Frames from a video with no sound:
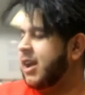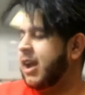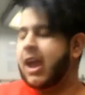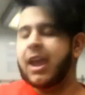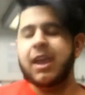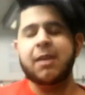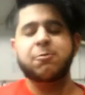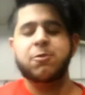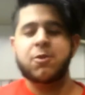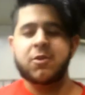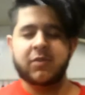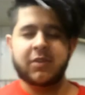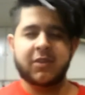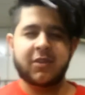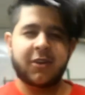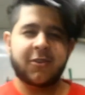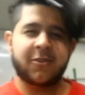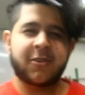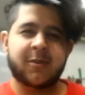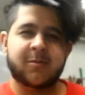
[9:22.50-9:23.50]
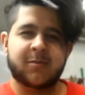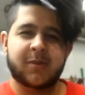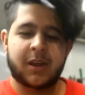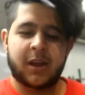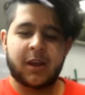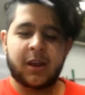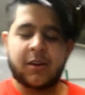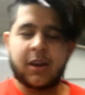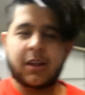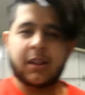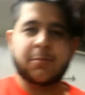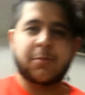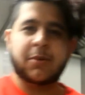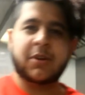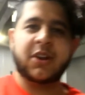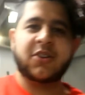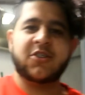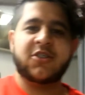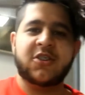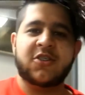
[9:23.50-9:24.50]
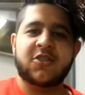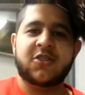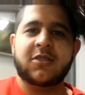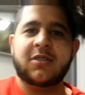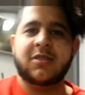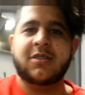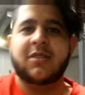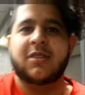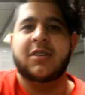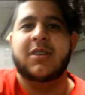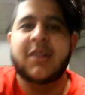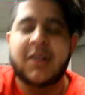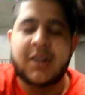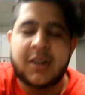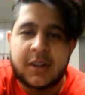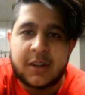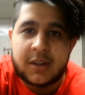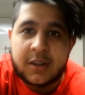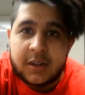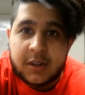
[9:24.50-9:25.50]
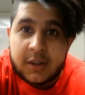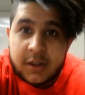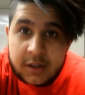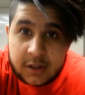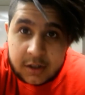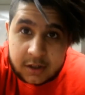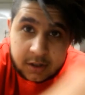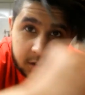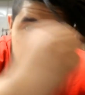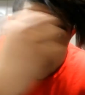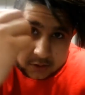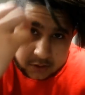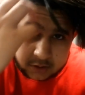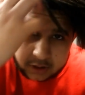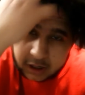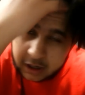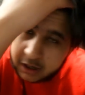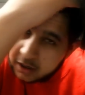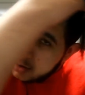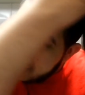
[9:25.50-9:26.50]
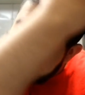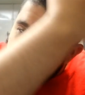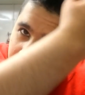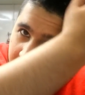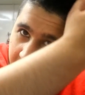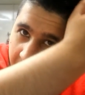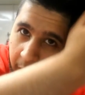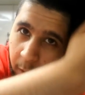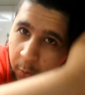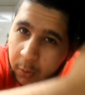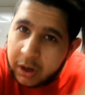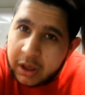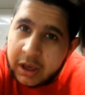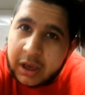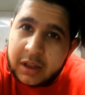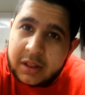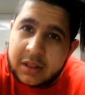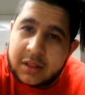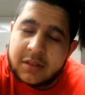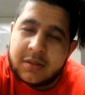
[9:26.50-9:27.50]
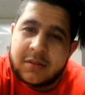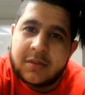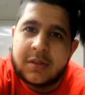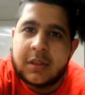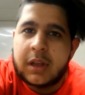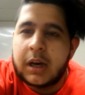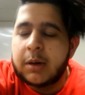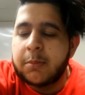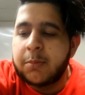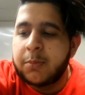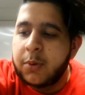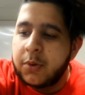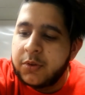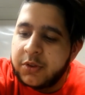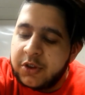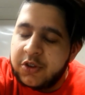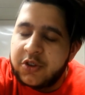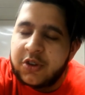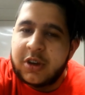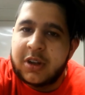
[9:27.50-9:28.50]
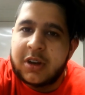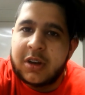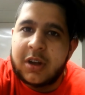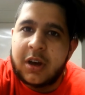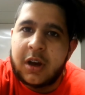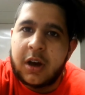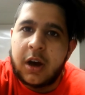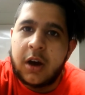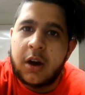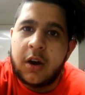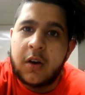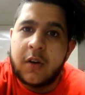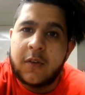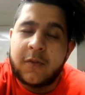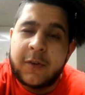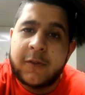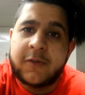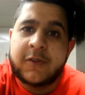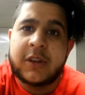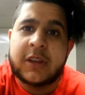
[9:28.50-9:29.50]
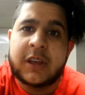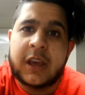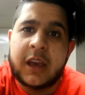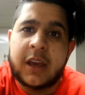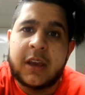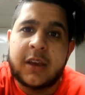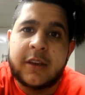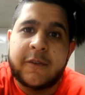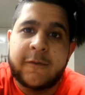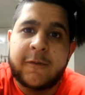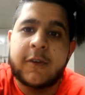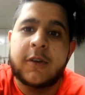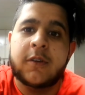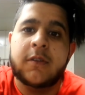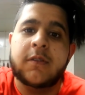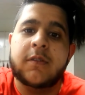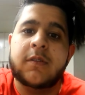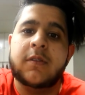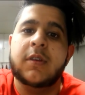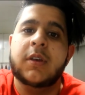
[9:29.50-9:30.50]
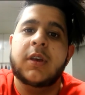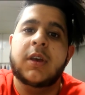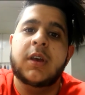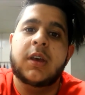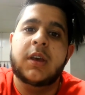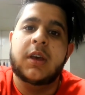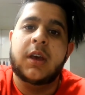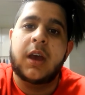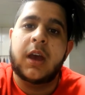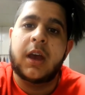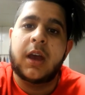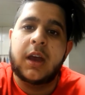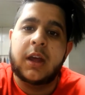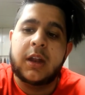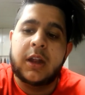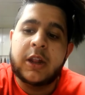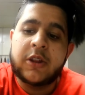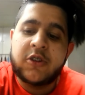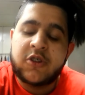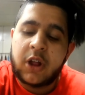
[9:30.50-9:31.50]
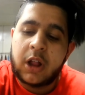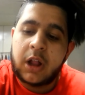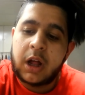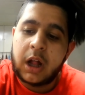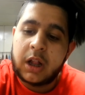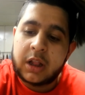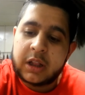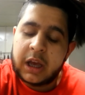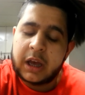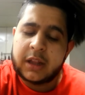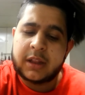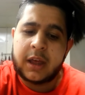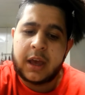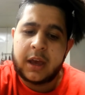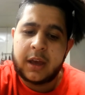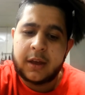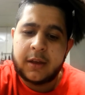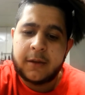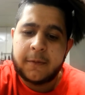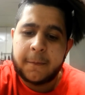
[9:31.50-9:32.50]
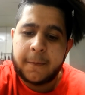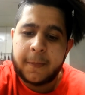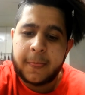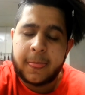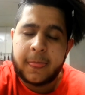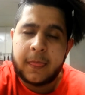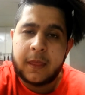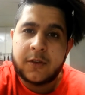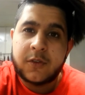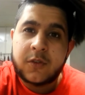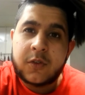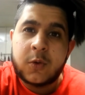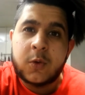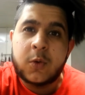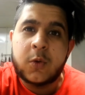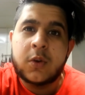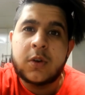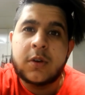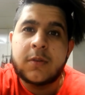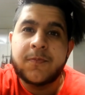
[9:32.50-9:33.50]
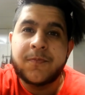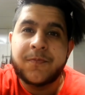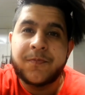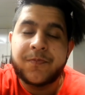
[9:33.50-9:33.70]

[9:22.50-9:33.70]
I ain't proving nothing, man. I'm gonna let the prediction so yeah, I wanna hit that position on 50k views, and inshallah I'll get there soon.